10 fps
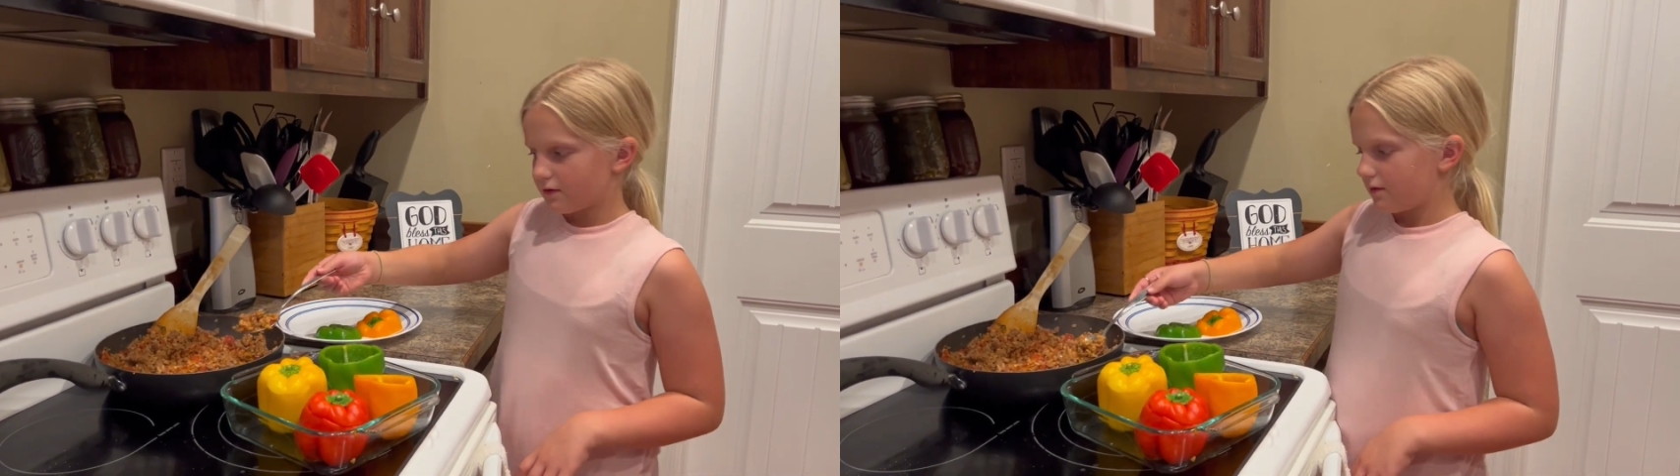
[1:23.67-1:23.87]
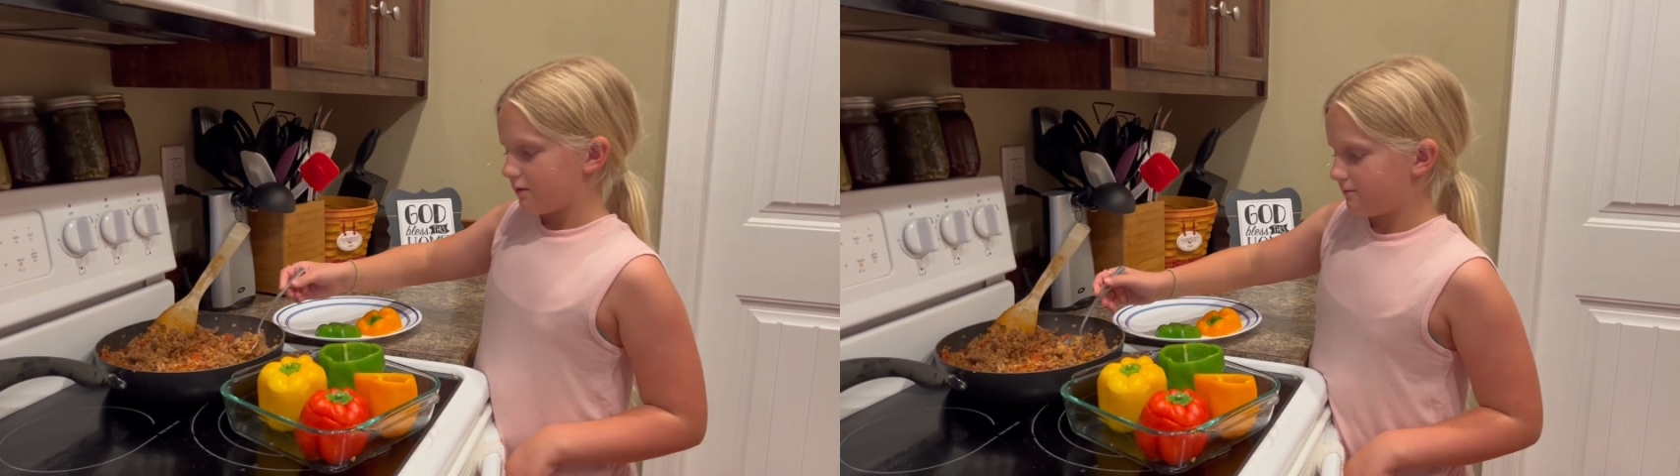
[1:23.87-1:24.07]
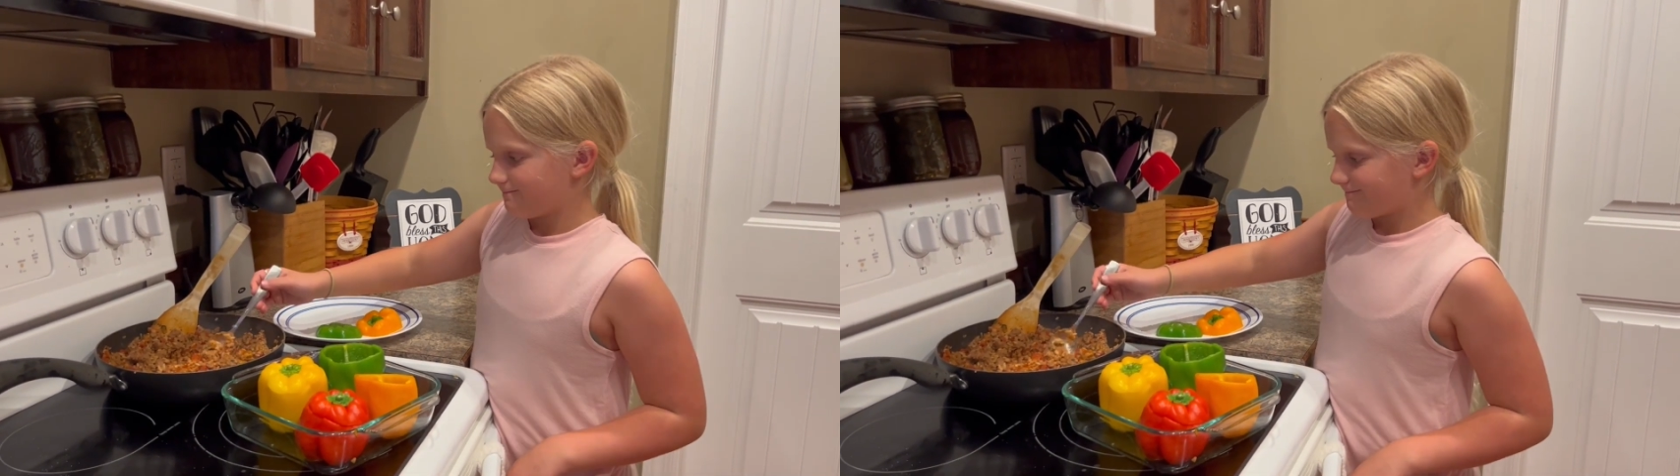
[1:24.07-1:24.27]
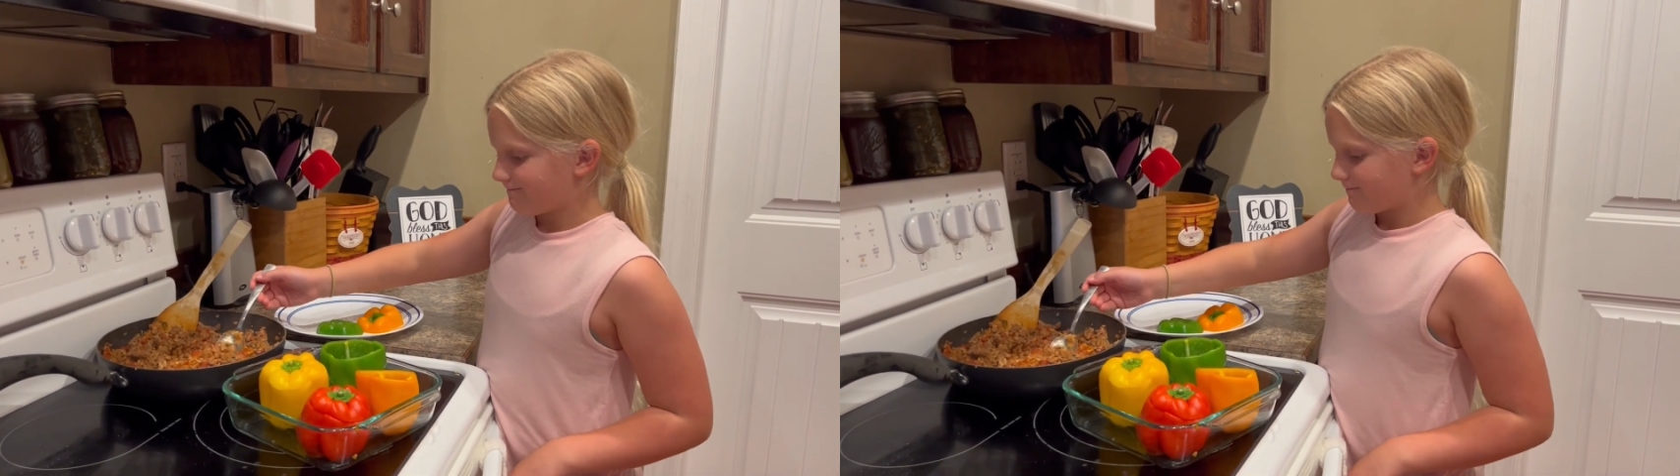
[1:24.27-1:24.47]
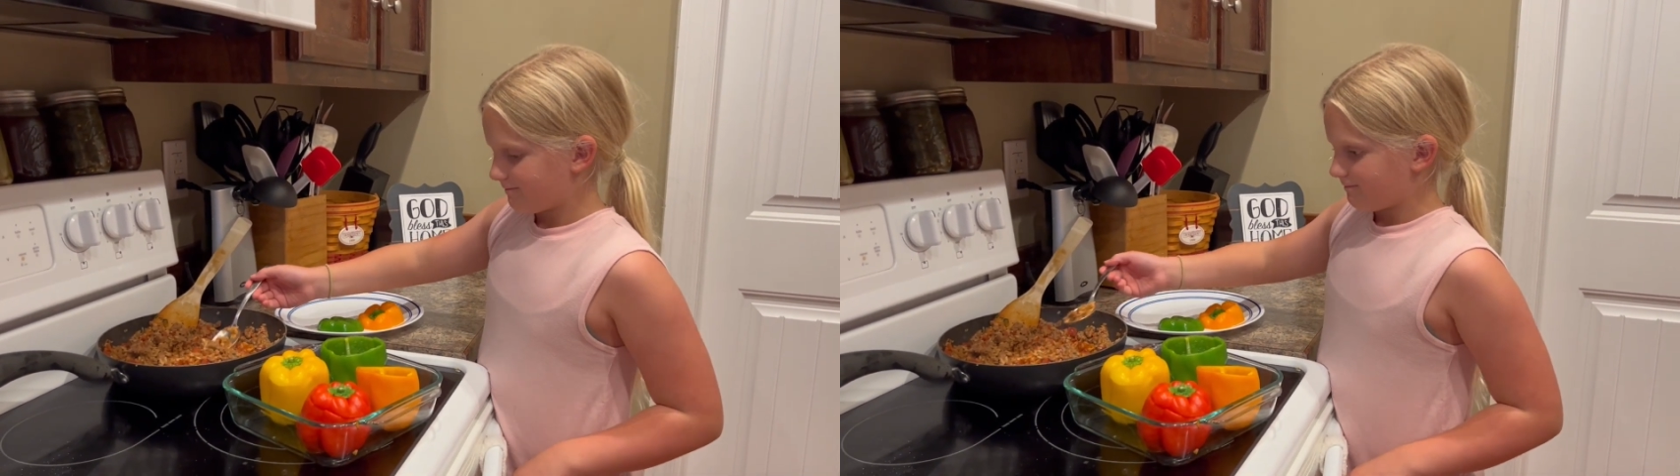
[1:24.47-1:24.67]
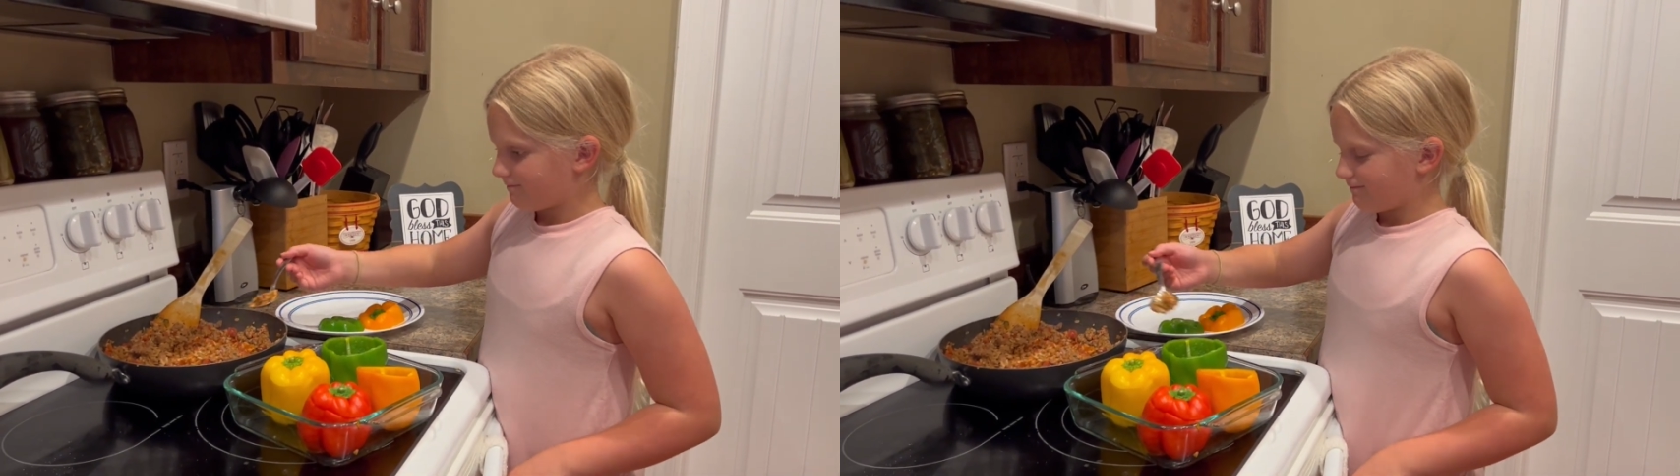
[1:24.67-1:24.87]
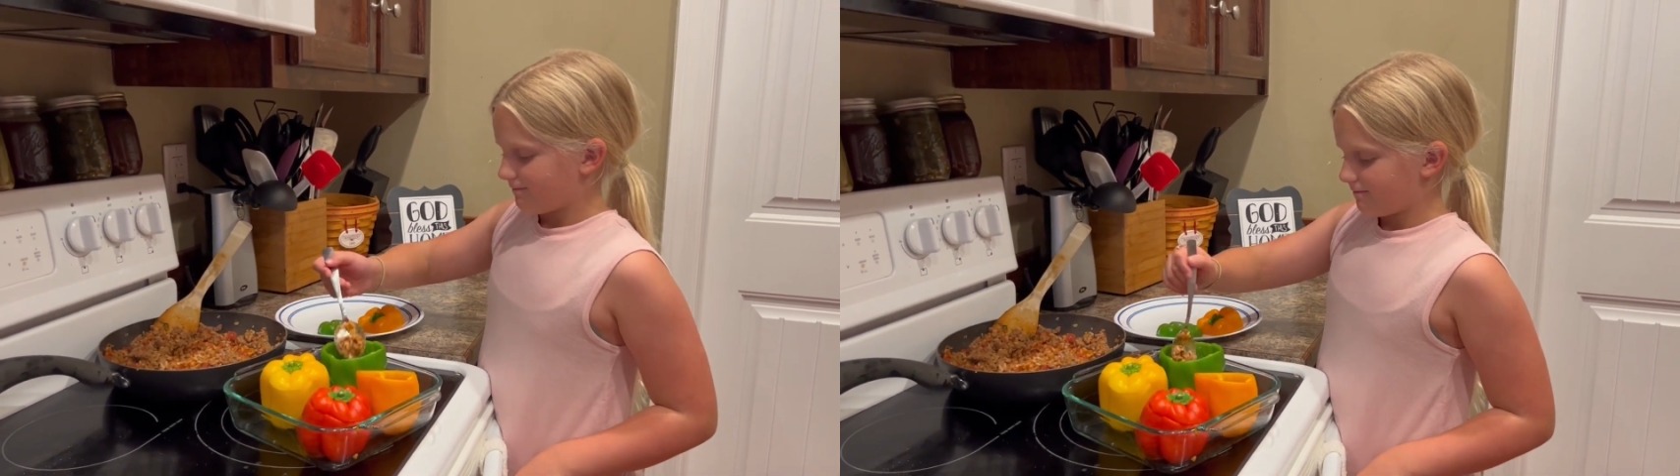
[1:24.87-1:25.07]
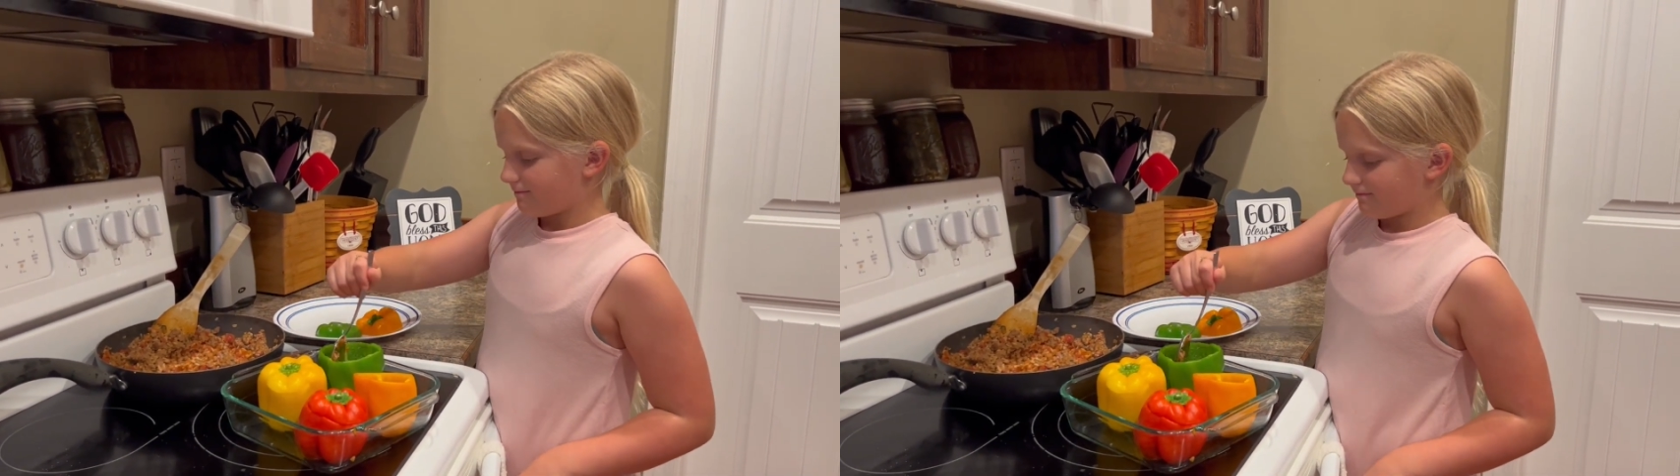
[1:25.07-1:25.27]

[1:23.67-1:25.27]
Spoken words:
evenly between